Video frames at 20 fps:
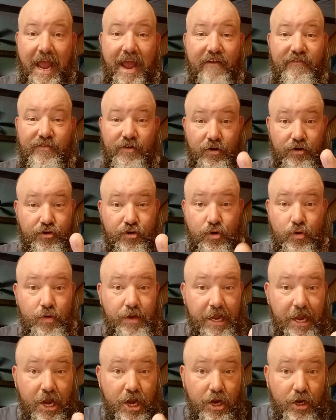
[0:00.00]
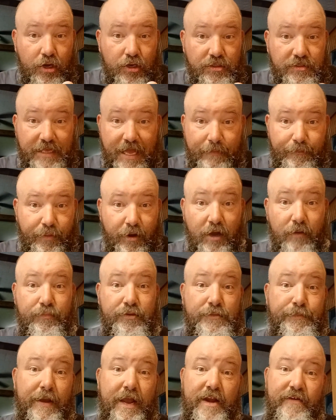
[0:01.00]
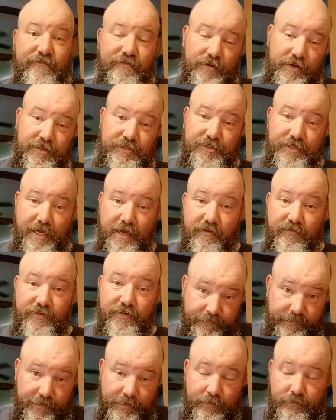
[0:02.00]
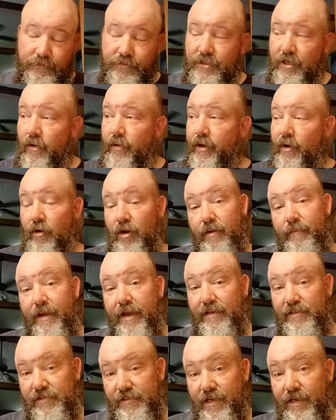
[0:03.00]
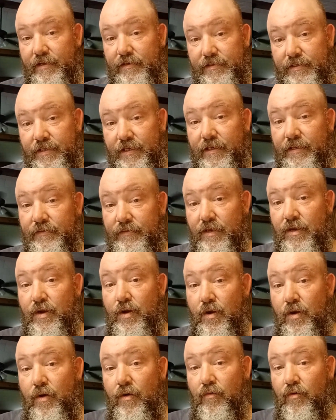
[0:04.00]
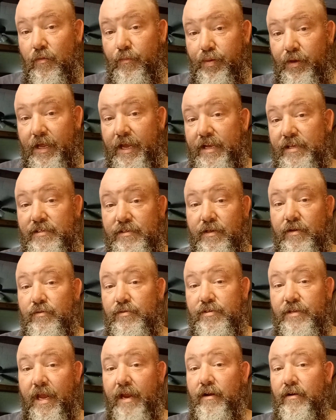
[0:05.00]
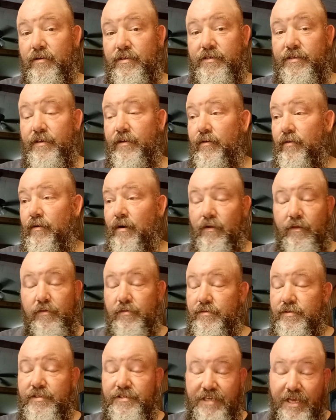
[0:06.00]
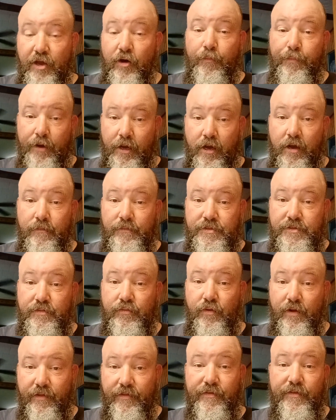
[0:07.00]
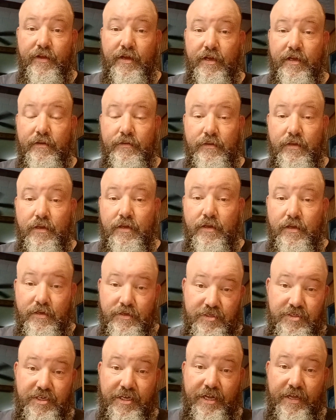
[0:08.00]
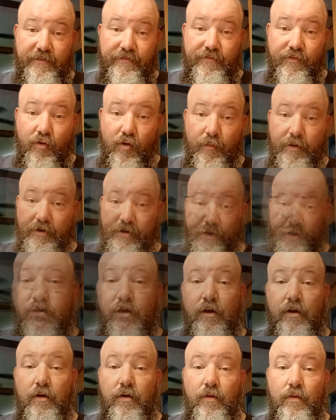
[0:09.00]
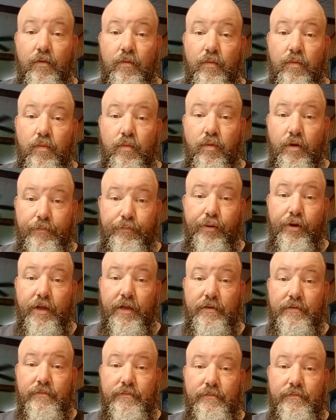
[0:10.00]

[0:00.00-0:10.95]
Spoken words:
after 2 years, that pump is paid for itself. So it only makes sense to replace those stainless steel or those steel pumps with the CD4 material. So we put